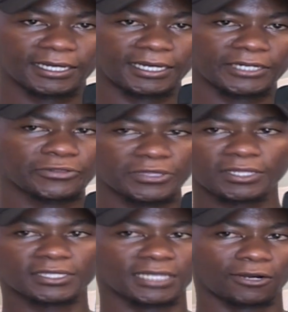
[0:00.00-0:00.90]
And you think
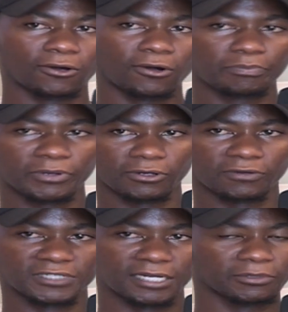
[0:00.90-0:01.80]
this is a long period
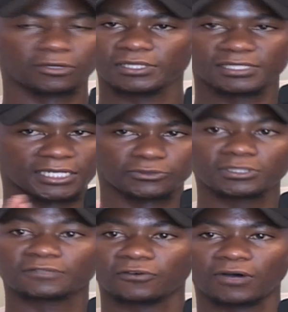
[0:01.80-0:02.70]
of time? No, this is just
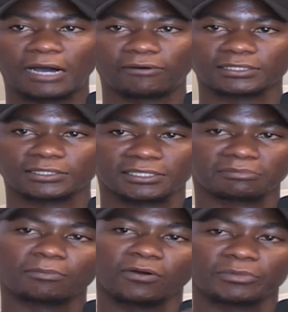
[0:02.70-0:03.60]
24 hours.
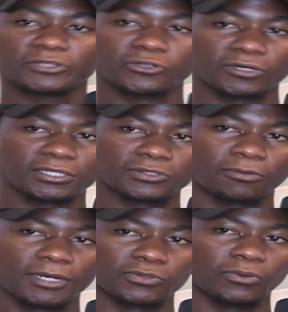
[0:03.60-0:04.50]
Remember, we've been talking so
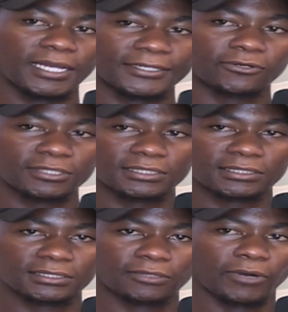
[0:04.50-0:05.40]
much. So when
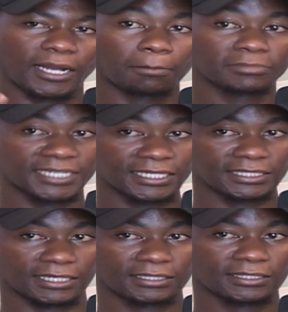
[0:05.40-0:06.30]
I'm
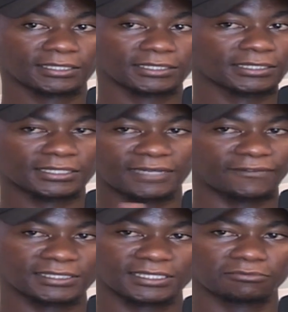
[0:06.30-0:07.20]
mteja, she's
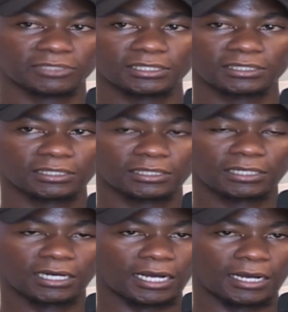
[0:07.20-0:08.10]
never seen me
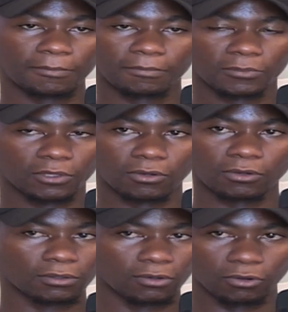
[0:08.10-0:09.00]
go
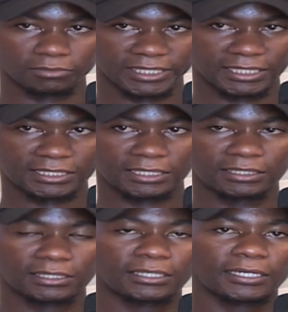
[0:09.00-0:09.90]
mteja.
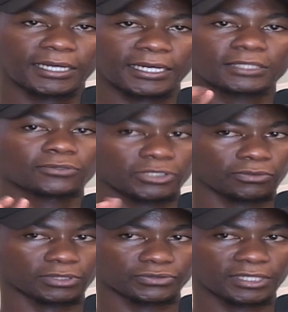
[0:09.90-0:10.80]
So she
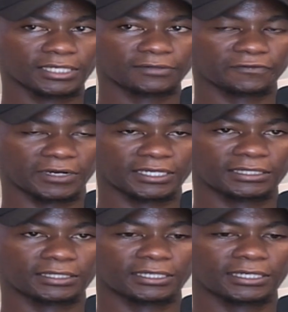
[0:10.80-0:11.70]
was really
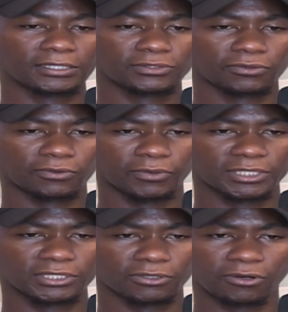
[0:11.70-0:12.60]
frightened. And so when
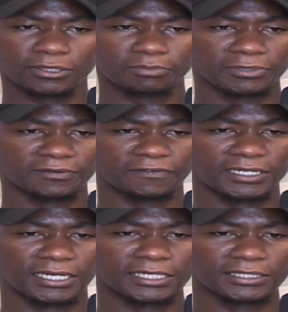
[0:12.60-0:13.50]
she got me,
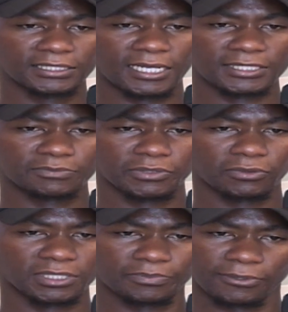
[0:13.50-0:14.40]
finally, she asked me,
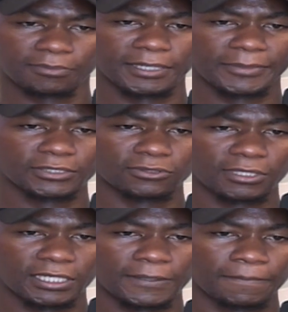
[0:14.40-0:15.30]
"What's the problem?" I told her.